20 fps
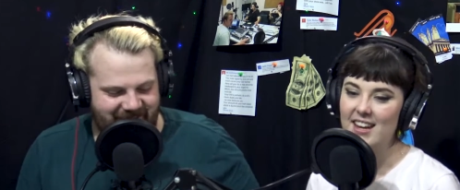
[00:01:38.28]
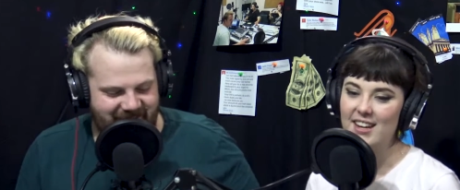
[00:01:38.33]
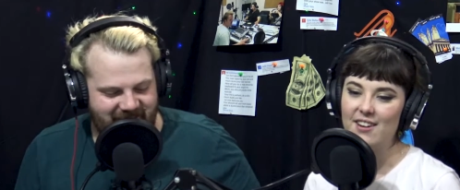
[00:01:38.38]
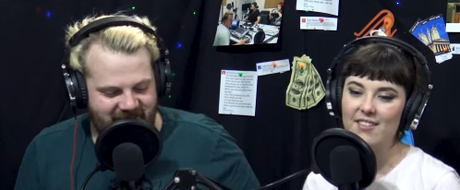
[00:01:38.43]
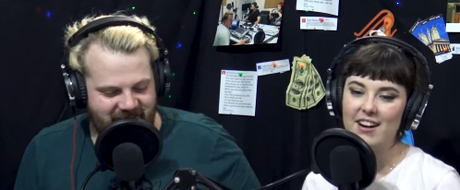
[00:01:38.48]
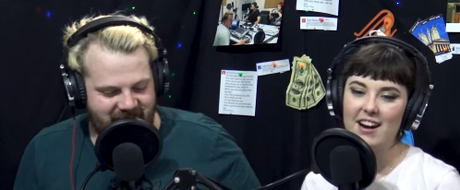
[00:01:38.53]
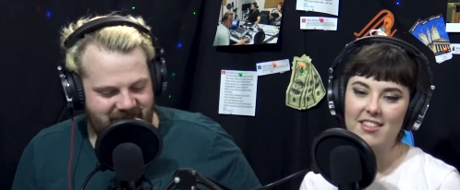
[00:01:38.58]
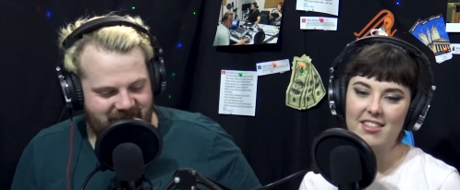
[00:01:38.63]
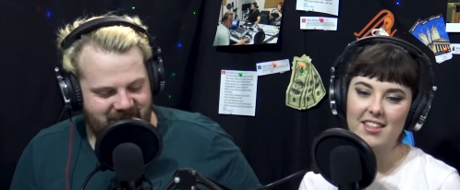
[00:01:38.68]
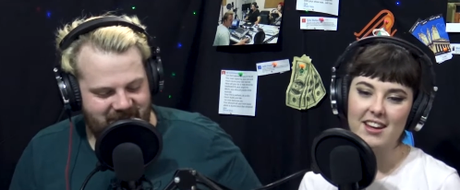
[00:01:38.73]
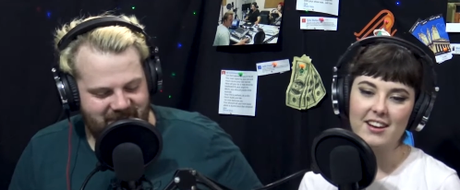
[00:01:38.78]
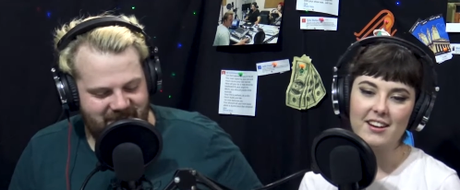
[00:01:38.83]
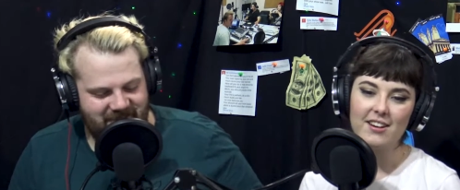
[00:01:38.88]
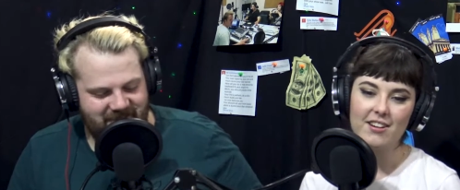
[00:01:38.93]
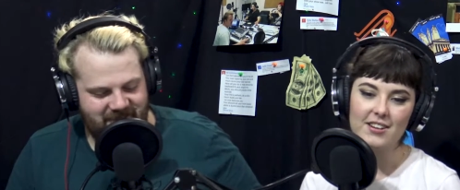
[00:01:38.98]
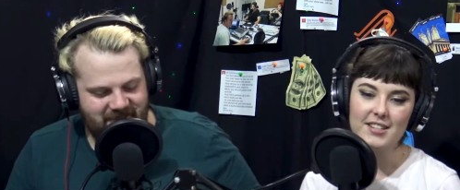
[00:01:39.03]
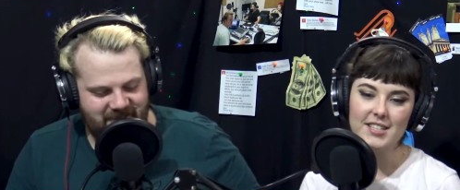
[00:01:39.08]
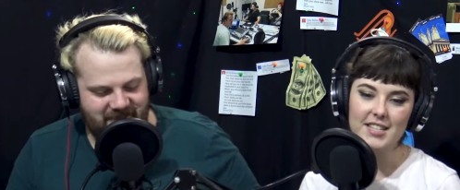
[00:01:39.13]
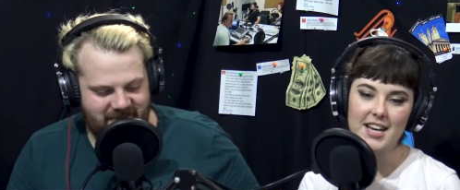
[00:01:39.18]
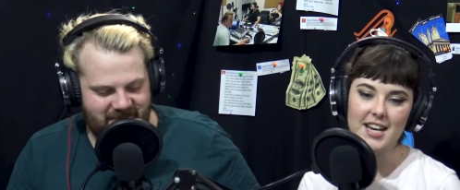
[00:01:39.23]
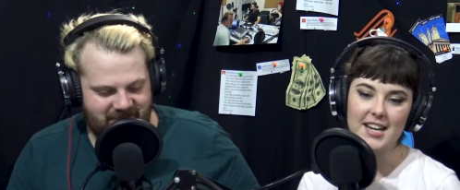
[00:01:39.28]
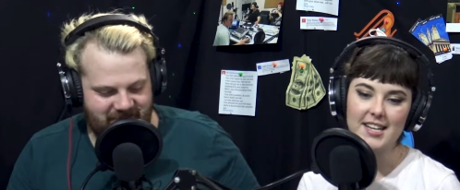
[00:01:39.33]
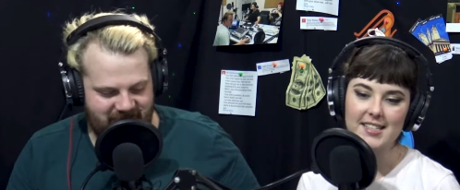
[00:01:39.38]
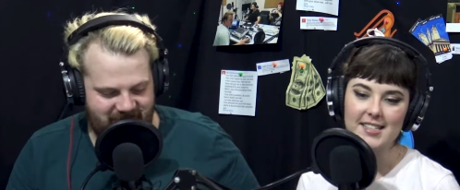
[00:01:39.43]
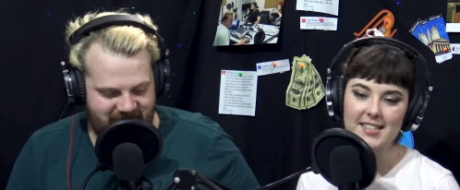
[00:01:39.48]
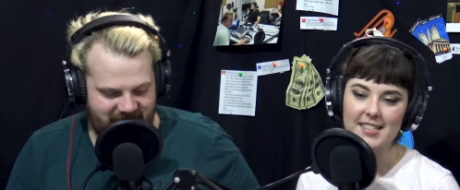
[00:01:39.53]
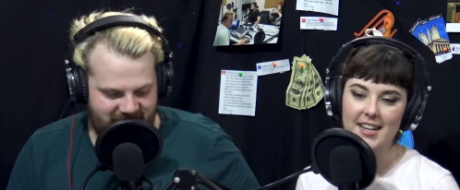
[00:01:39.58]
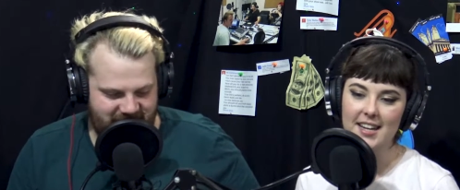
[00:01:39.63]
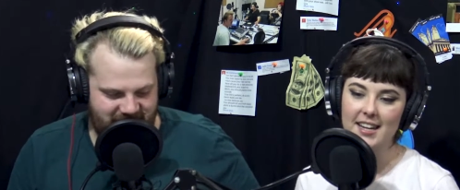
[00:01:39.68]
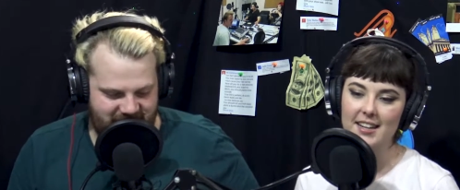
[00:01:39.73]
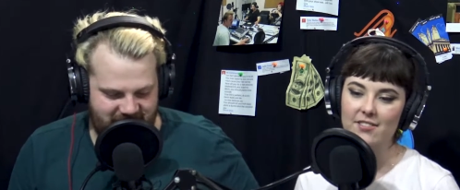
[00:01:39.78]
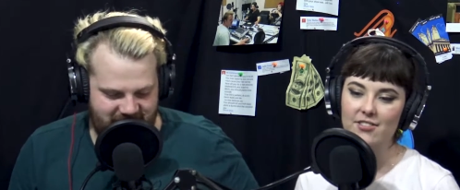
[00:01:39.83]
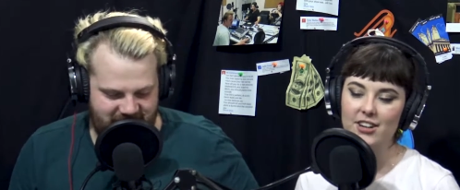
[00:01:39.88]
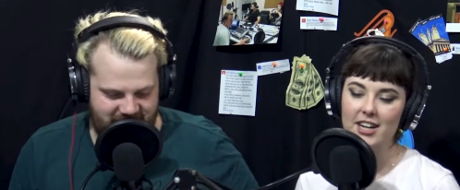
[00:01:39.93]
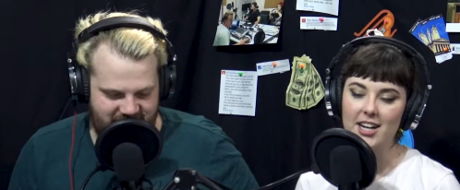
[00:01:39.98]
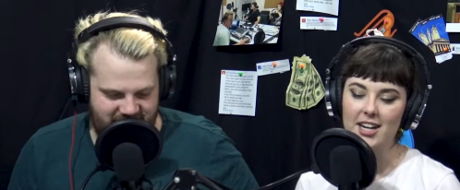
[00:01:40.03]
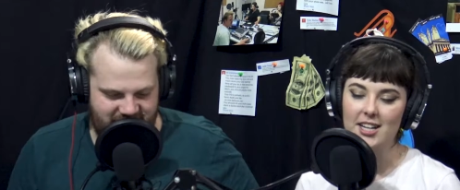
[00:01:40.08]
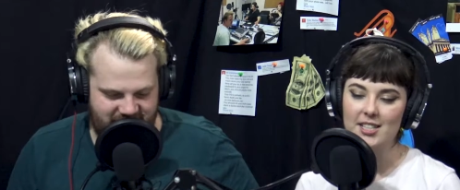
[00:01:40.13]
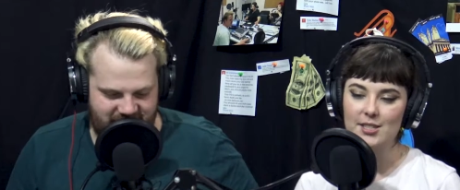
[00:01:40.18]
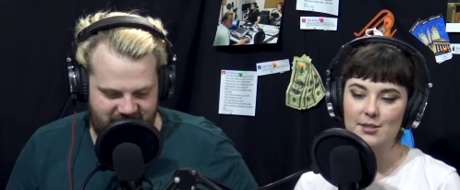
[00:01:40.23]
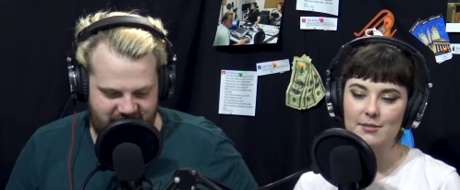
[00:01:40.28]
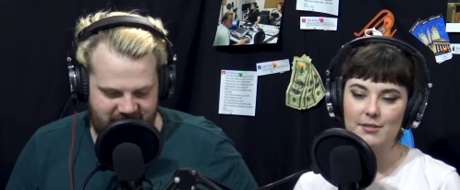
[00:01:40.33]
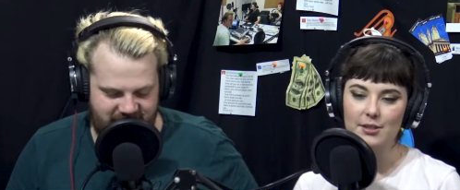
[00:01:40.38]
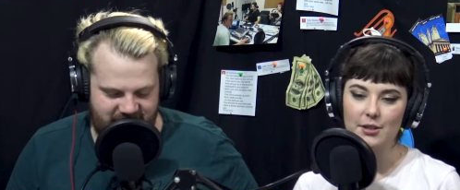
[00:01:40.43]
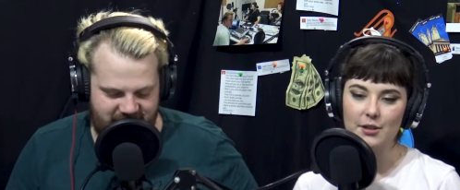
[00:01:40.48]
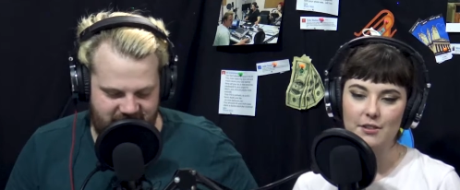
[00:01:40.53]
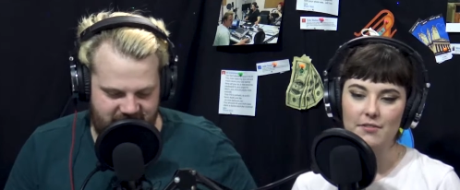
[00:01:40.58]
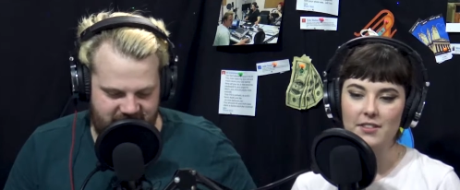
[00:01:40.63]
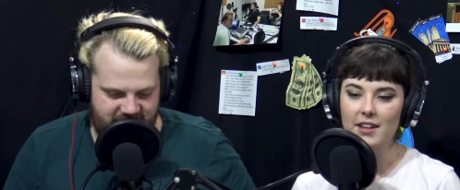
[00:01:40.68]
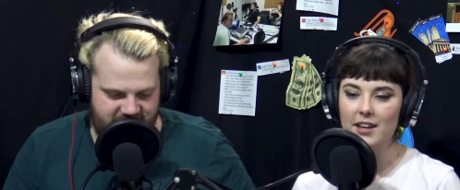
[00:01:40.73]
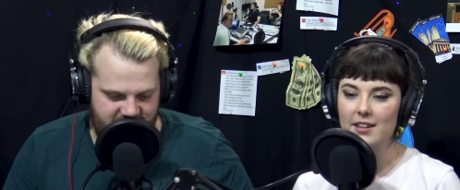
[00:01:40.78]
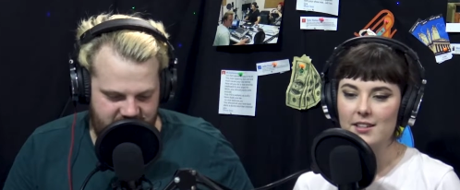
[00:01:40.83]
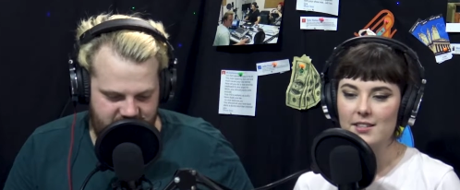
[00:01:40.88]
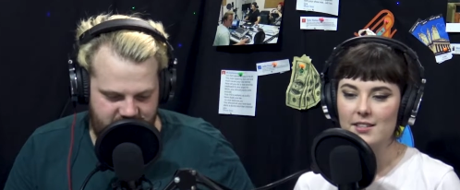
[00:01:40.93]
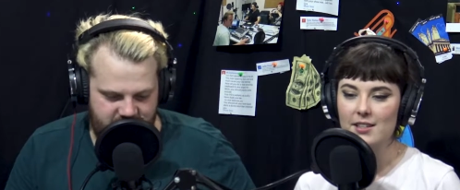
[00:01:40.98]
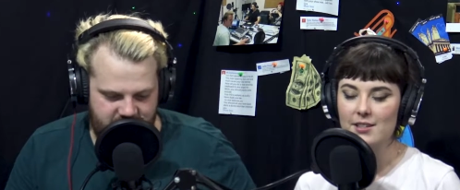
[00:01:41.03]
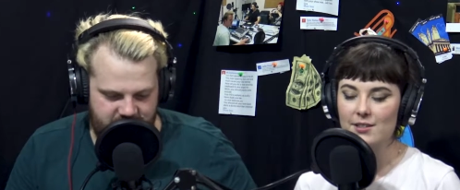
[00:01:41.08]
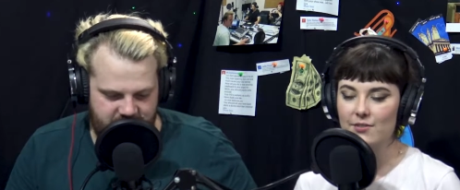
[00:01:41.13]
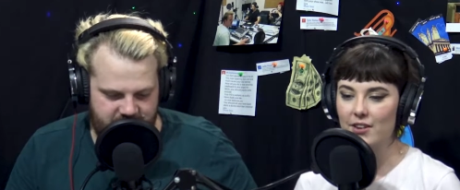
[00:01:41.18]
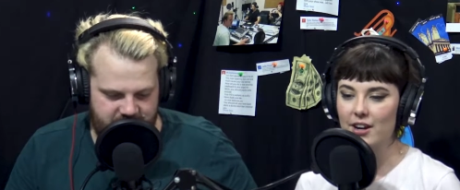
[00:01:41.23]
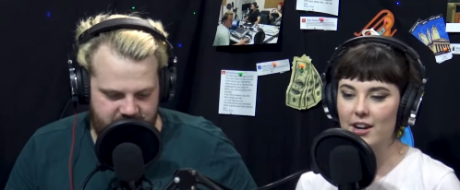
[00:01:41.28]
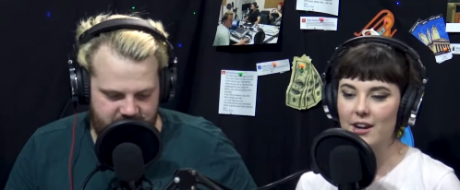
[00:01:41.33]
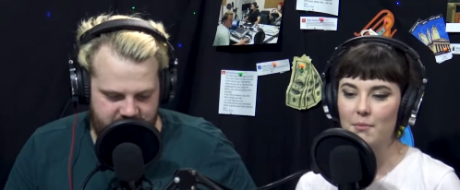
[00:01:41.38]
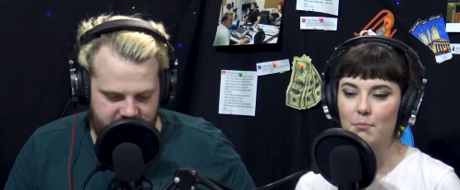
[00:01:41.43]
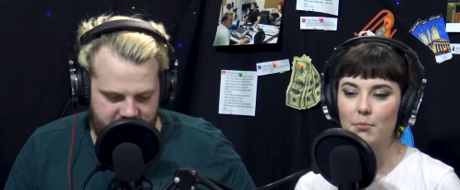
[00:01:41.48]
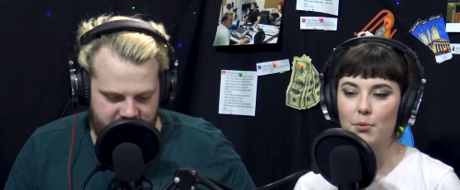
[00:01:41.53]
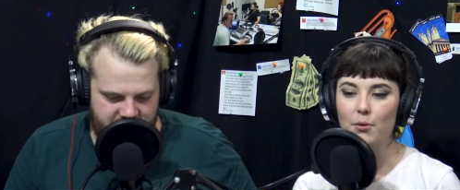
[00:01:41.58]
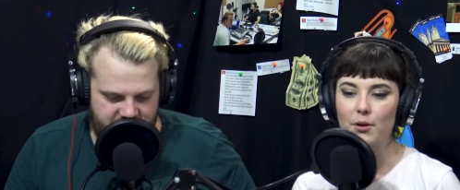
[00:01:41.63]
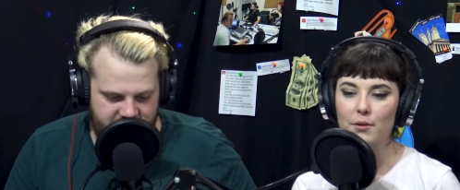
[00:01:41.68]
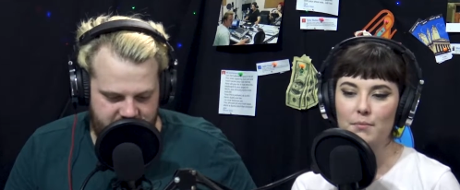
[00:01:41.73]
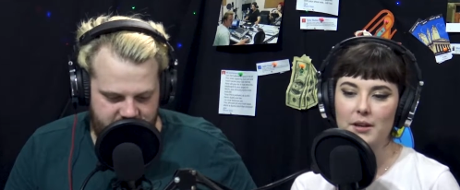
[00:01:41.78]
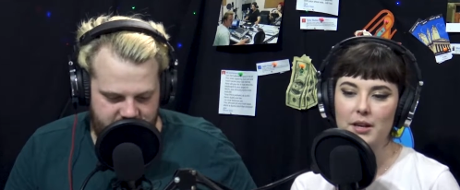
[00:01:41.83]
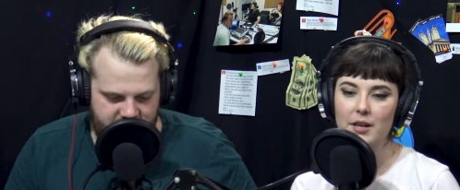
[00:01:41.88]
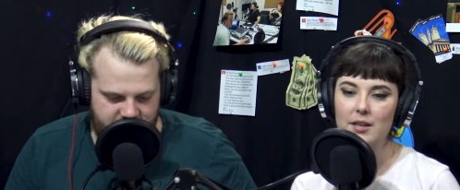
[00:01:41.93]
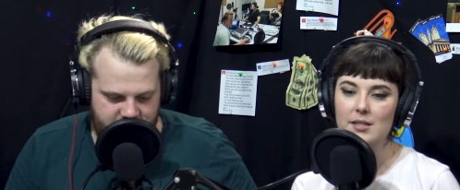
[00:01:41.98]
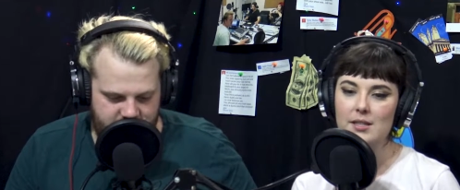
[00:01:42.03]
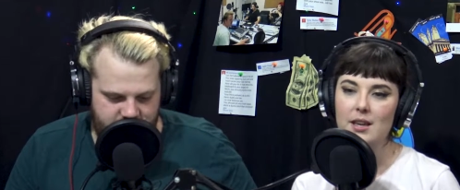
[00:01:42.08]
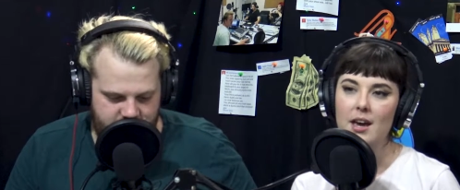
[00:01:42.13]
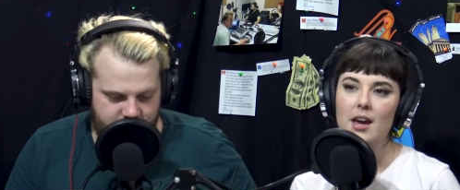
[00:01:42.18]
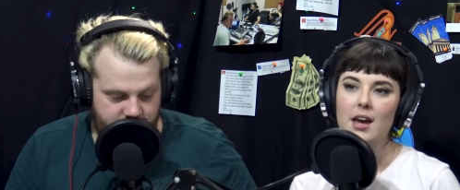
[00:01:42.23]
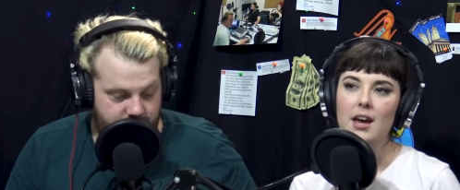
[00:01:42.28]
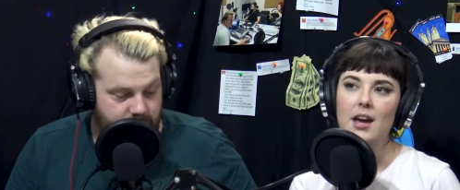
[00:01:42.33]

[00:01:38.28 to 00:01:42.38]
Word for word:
Speaker 1: yeah, no, I think context in regards to a lot of things is very important because